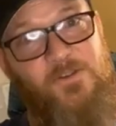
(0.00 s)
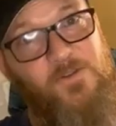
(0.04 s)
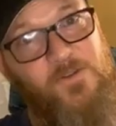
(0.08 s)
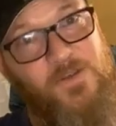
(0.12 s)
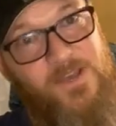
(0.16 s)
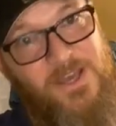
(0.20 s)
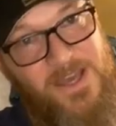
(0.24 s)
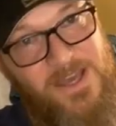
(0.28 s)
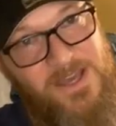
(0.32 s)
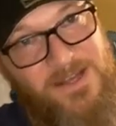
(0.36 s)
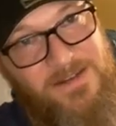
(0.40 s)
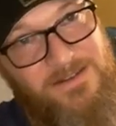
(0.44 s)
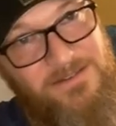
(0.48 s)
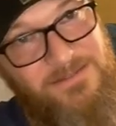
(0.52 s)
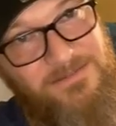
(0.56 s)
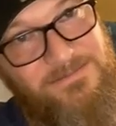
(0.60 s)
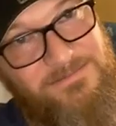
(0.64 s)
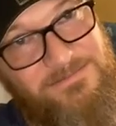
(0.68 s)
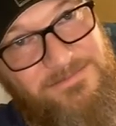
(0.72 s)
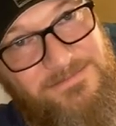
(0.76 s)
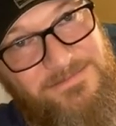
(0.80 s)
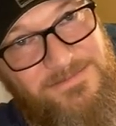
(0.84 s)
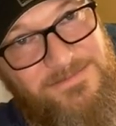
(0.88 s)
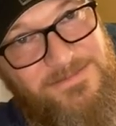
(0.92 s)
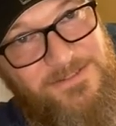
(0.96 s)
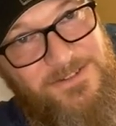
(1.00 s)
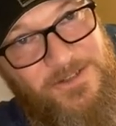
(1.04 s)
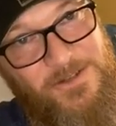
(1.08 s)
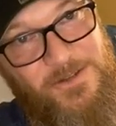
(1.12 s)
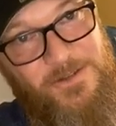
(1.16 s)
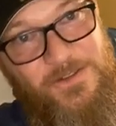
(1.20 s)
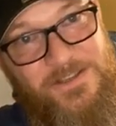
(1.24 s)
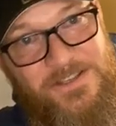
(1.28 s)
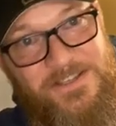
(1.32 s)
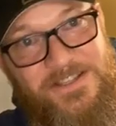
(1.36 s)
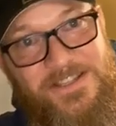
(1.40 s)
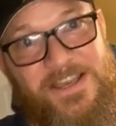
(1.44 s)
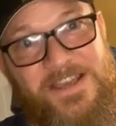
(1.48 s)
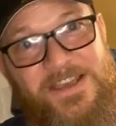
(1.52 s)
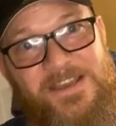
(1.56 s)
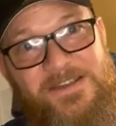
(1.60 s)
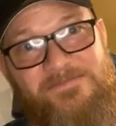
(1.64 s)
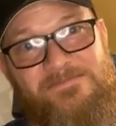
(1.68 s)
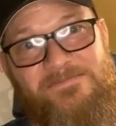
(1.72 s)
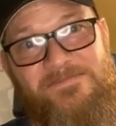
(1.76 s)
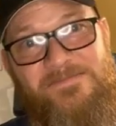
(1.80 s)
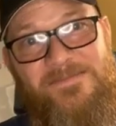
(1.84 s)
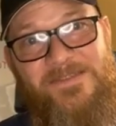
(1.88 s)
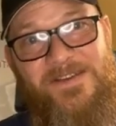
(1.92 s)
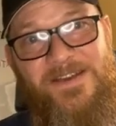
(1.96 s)
you can do the
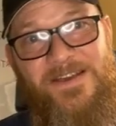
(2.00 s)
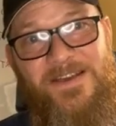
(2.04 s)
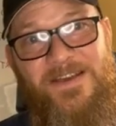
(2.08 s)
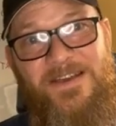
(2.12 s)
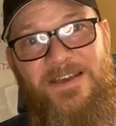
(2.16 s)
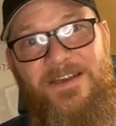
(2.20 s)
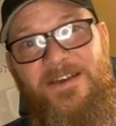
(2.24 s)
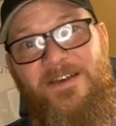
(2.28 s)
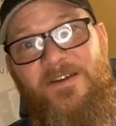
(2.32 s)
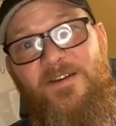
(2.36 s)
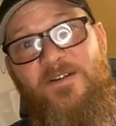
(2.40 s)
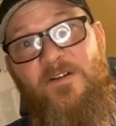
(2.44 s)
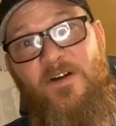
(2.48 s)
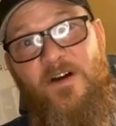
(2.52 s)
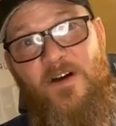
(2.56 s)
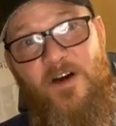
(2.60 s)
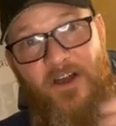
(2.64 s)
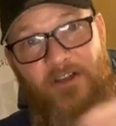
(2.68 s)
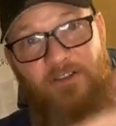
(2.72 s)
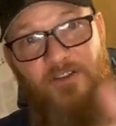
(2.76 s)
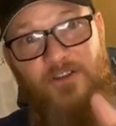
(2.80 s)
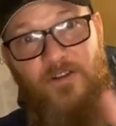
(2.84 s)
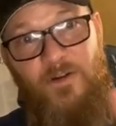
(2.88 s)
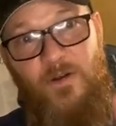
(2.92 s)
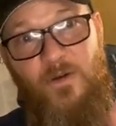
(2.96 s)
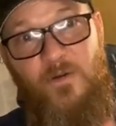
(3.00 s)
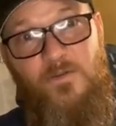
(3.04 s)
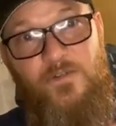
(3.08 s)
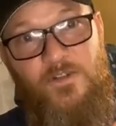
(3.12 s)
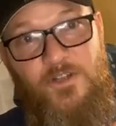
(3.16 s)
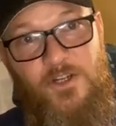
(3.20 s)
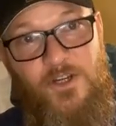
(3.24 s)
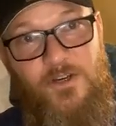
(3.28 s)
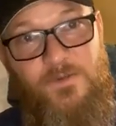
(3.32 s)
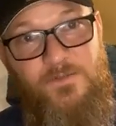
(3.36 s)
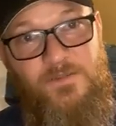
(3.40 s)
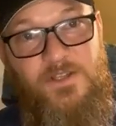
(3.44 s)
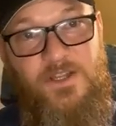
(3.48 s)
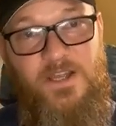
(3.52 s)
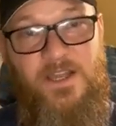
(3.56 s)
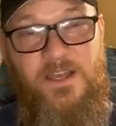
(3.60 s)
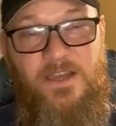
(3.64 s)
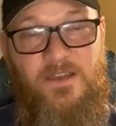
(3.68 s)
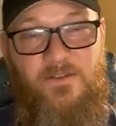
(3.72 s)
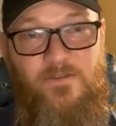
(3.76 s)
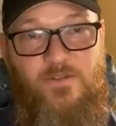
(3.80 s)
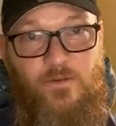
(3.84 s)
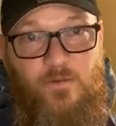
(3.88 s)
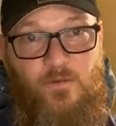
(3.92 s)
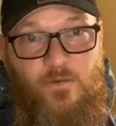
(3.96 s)
same on your own terms.
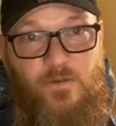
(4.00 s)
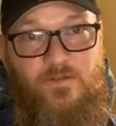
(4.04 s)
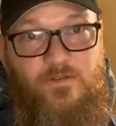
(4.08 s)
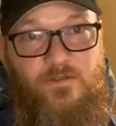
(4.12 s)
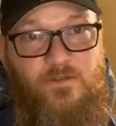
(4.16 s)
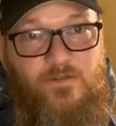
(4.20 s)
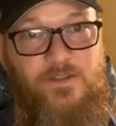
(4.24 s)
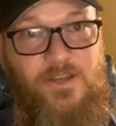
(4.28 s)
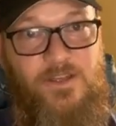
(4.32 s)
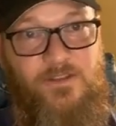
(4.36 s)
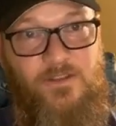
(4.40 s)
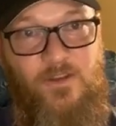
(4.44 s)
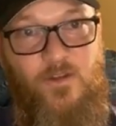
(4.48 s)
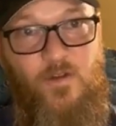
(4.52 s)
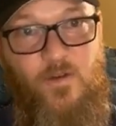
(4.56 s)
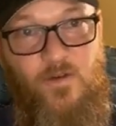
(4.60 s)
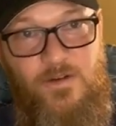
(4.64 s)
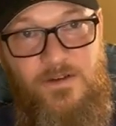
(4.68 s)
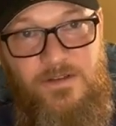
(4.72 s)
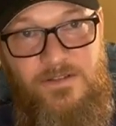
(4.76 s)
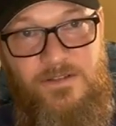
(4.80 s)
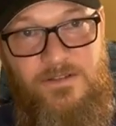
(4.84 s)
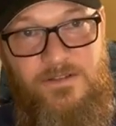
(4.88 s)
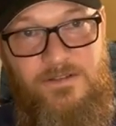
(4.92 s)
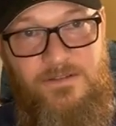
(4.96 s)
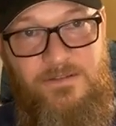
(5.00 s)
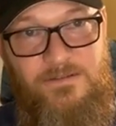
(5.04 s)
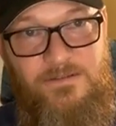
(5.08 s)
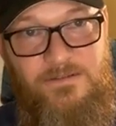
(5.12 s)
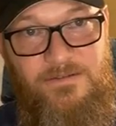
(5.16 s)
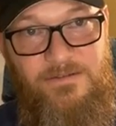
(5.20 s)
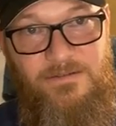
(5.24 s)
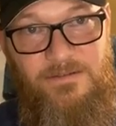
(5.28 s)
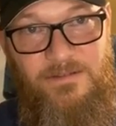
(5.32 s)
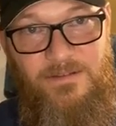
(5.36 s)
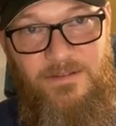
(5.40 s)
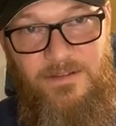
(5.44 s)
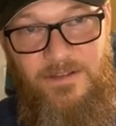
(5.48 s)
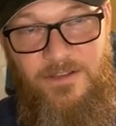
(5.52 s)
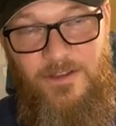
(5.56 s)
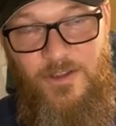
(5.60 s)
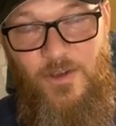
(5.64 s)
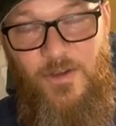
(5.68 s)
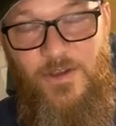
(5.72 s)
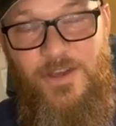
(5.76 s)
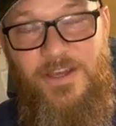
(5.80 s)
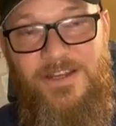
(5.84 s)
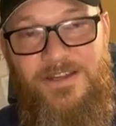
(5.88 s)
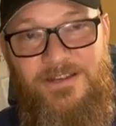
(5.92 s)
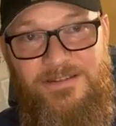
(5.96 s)
Like if you take the course,
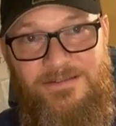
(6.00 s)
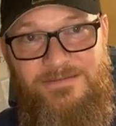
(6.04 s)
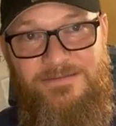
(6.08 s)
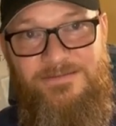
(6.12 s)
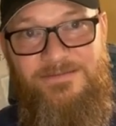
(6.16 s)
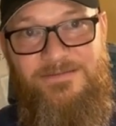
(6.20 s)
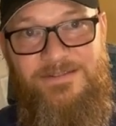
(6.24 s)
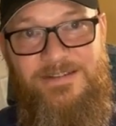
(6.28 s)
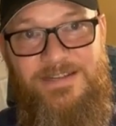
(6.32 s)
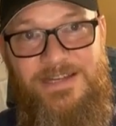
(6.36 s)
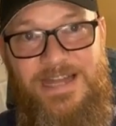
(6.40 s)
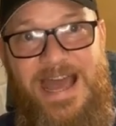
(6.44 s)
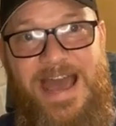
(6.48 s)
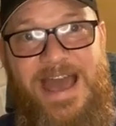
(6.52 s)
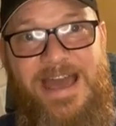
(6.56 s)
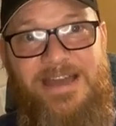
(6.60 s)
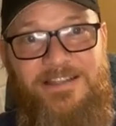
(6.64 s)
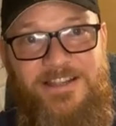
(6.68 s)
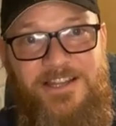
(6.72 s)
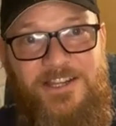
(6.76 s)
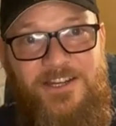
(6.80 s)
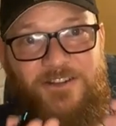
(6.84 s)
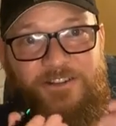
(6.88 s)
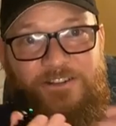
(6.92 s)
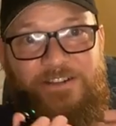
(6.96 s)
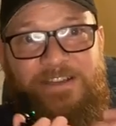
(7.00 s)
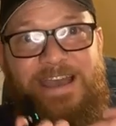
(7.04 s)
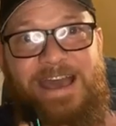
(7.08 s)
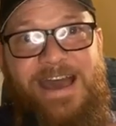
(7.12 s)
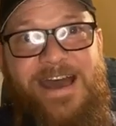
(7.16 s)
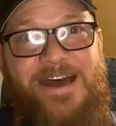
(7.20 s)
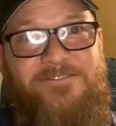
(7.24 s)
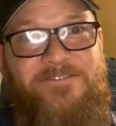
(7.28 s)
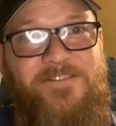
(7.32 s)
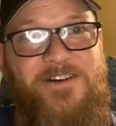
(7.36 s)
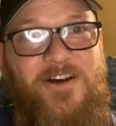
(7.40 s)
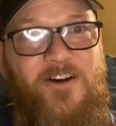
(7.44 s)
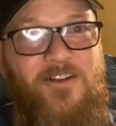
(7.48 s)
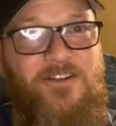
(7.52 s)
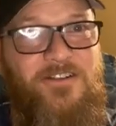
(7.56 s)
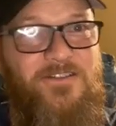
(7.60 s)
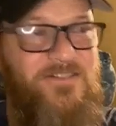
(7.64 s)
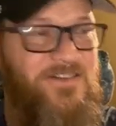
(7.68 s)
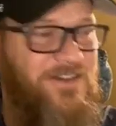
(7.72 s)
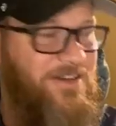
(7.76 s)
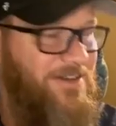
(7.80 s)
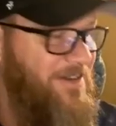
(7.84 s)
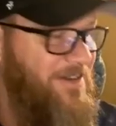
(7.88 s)
you can literally have all